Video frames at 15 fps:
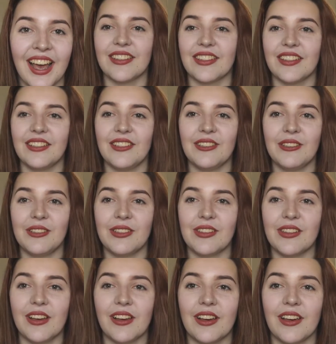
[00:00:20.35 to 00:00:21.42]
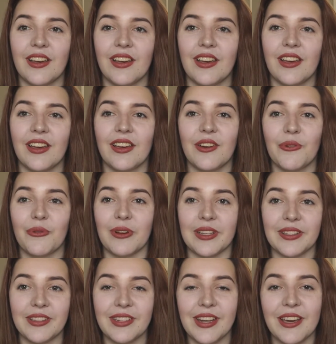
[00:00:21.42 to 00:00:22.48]
This is the
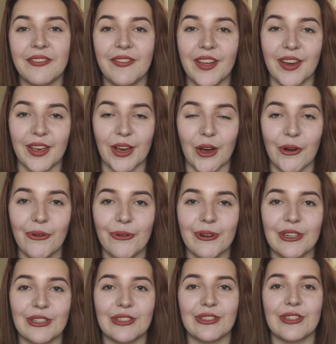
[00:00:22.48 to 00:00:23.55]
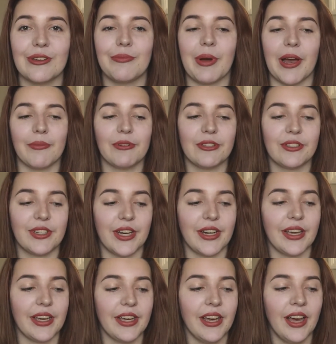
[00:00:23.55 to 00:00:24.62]
Wednesday video, which is the Bible
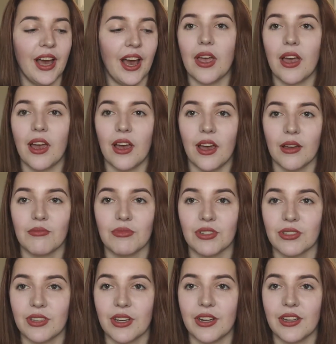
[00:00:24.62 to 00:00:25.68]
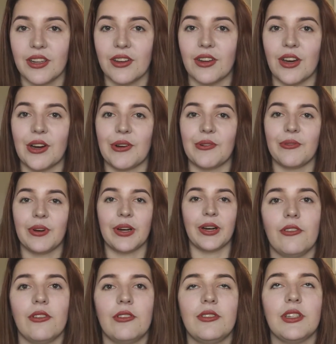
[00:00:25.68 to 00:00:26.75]
study. I'm just letting you know
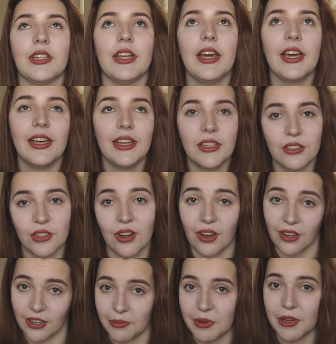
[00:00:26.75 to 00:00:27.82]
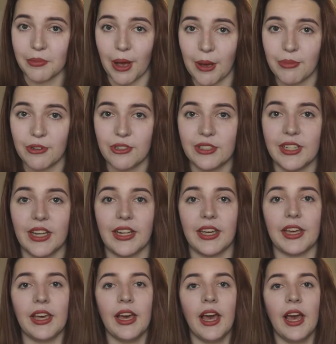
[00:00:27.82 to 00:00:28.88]
today is not going to be a Bible study.